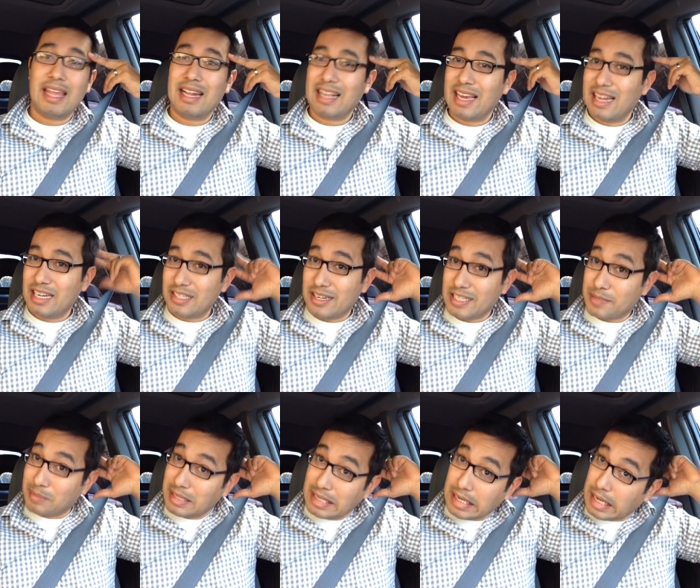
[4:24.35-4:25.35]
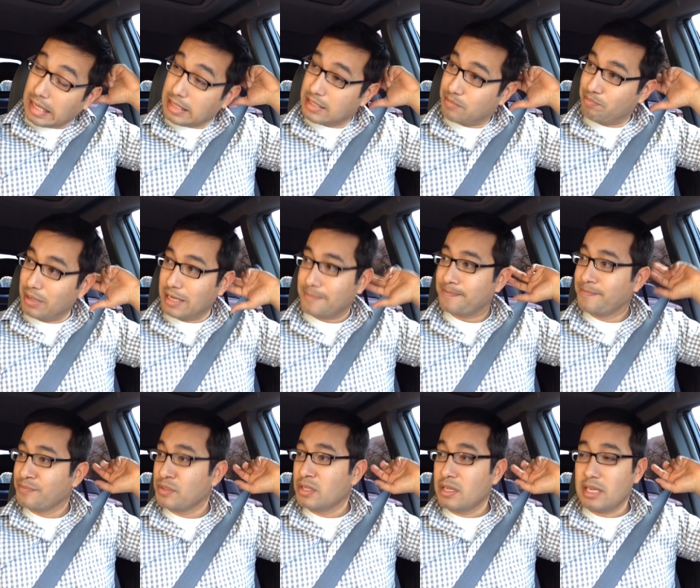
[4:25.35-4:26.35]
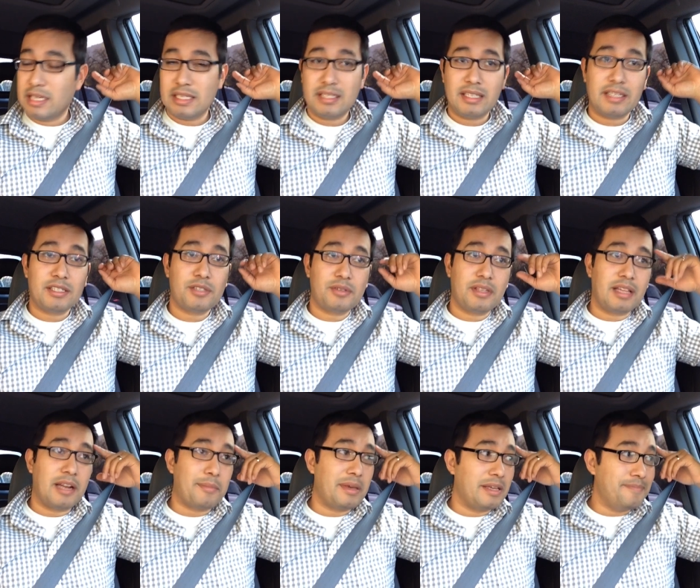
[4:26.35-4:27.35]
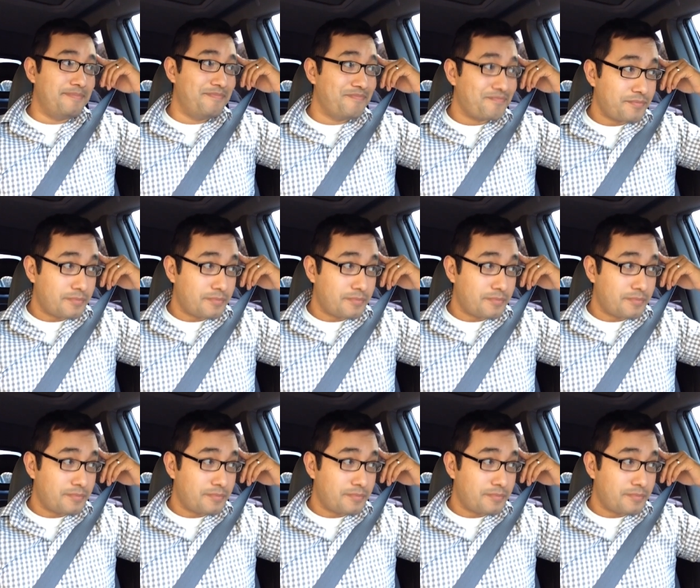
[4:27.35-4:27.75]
And it kind of drives me nuts, but it is the industry that I'm in.